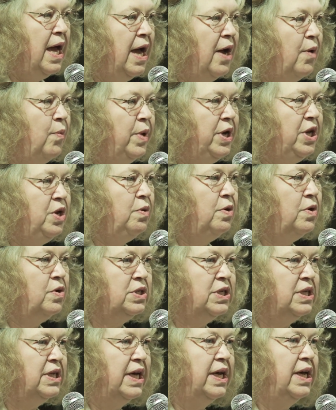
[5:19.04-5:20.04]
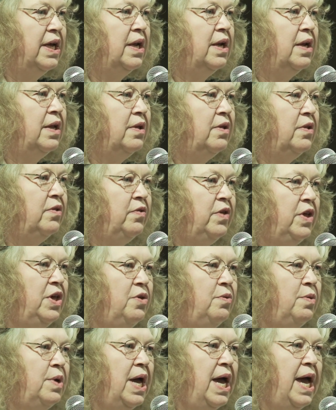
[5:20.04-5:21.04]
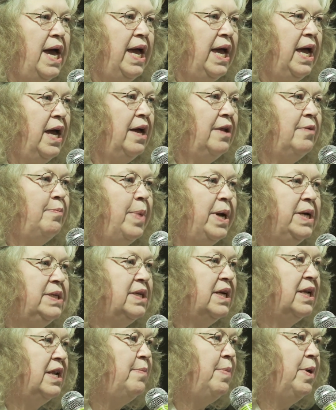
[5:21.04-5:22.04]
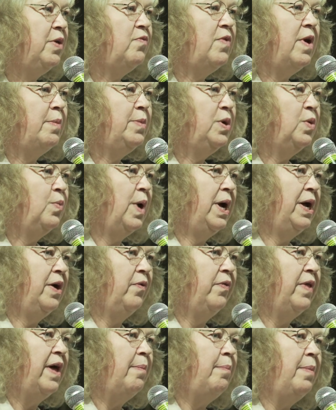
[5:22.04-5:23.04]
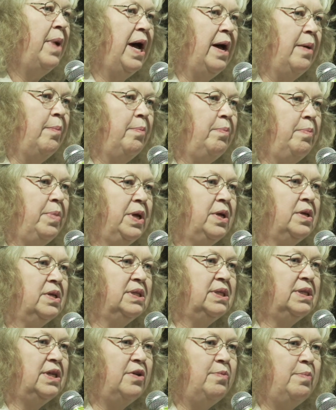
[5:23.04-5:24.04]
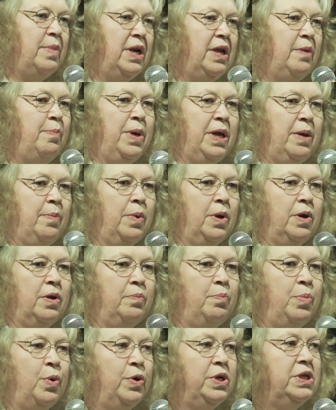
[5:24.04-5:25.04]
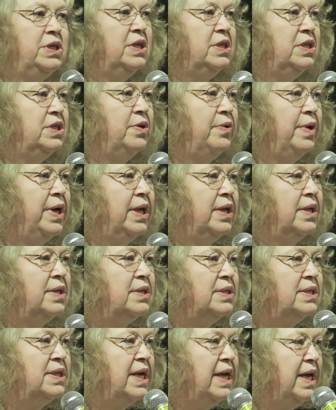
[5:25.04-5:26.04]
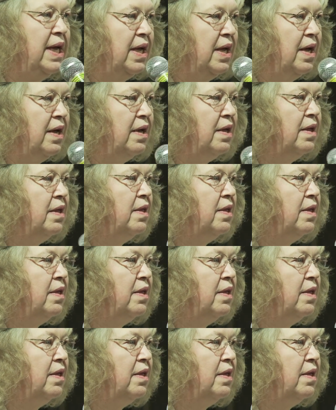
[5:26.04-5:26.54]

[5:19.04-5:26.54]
And when you looked at it, the UK had basically been rubbed away on that map because so many people had pointed to it, saying,